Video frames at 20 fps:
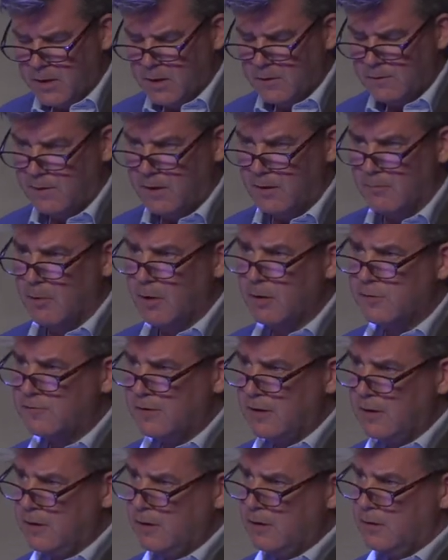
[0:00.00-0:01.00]
The
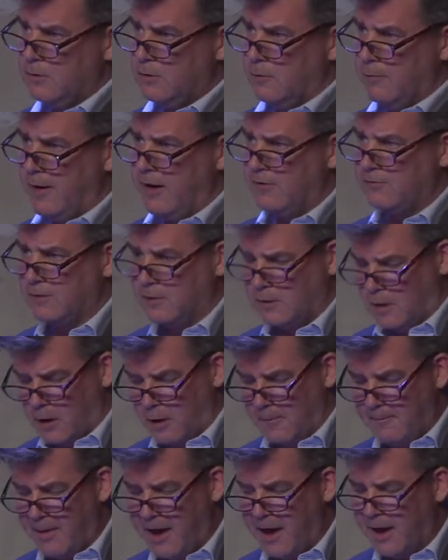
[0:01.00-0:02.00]
emerging Eurasian
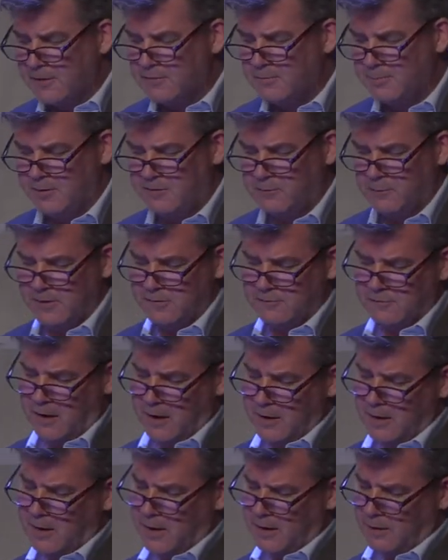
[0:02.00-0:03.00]
compact between
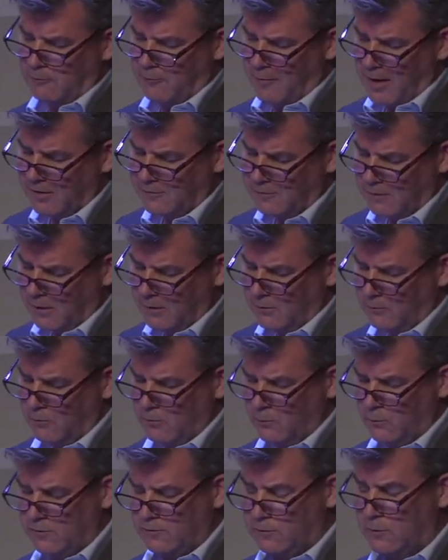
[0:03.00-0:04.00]
China and Russia,
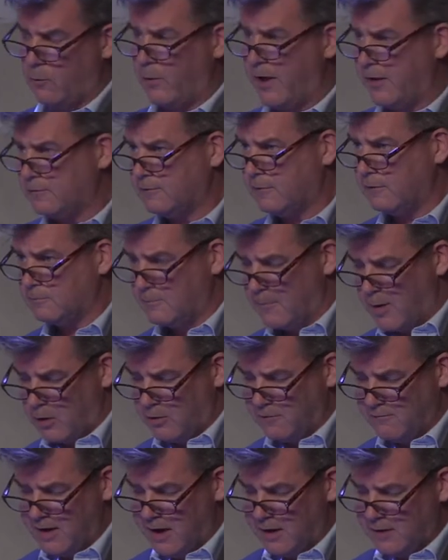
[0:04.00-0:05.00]
which the West has
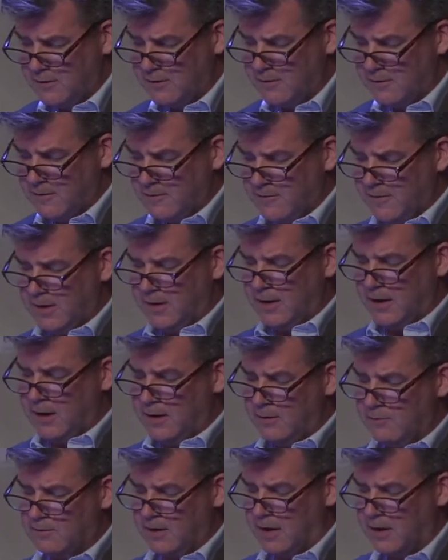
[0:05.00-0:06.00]
motivated,
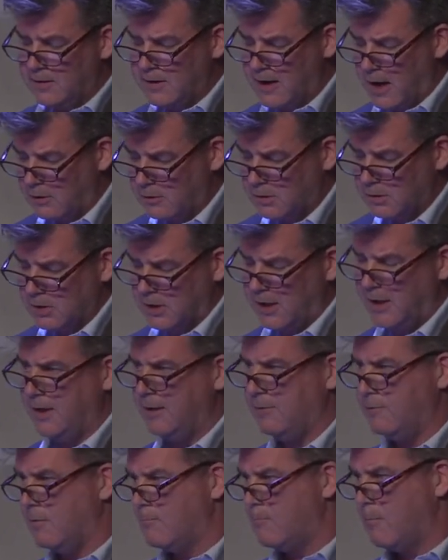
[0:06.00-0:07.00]
is
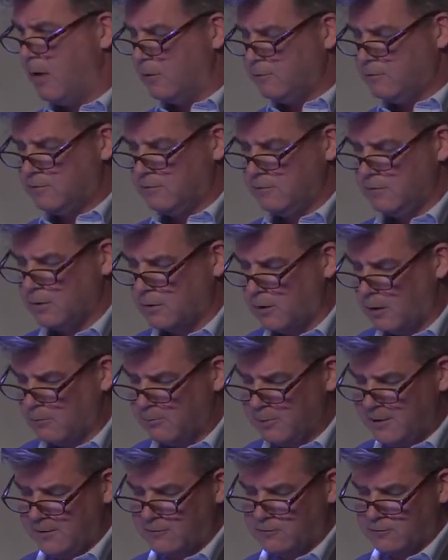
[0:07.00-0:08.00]
undoubtedly the most
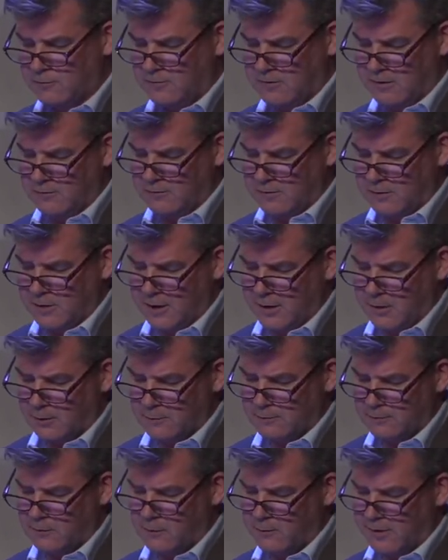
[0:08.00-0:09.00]
globally strategically
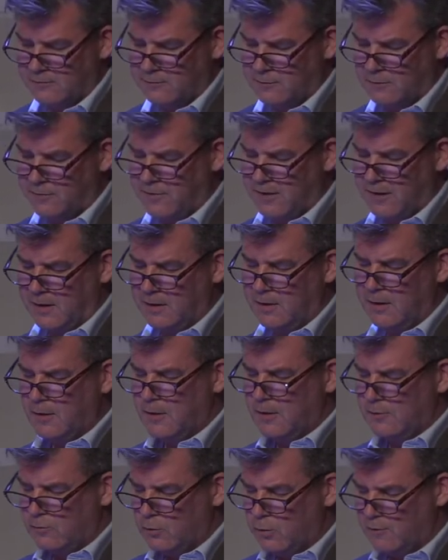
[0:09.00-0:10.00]
consequential thing
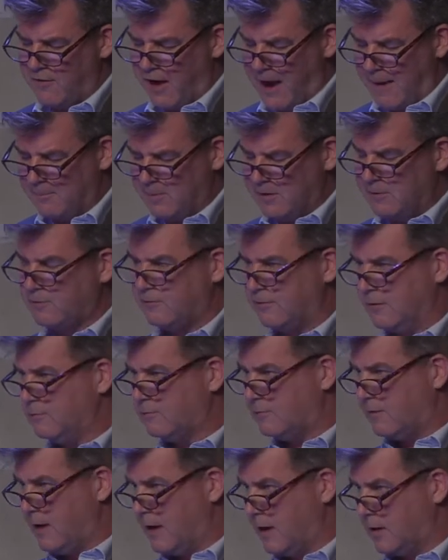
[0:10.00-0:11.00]
to have happened
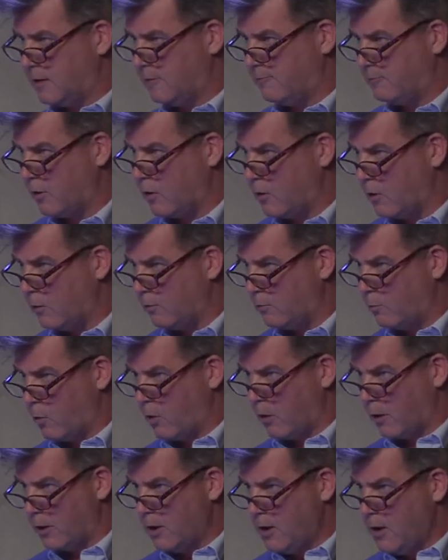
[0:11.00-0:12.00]
since the end of the Cold
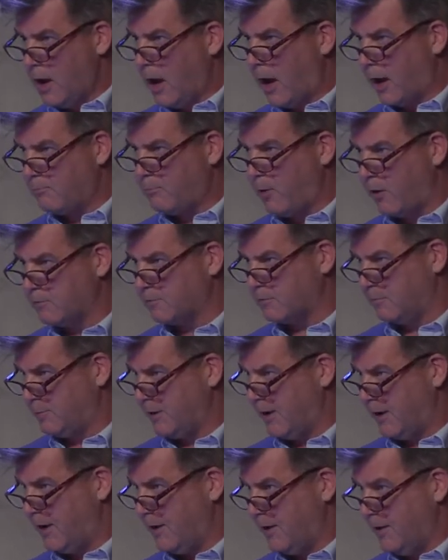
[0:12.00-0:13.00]
War, and
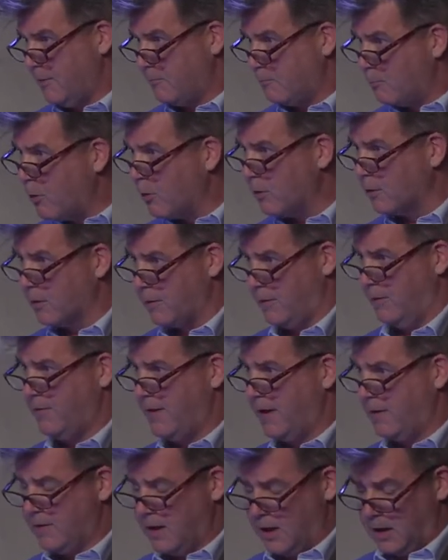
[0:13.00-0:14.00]
possibly more
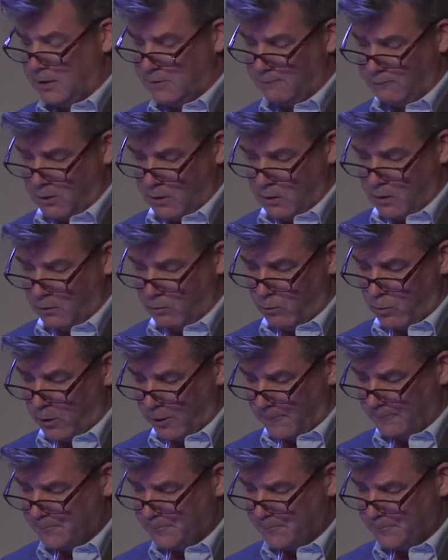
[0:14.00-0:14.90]
than the end of the Cold War.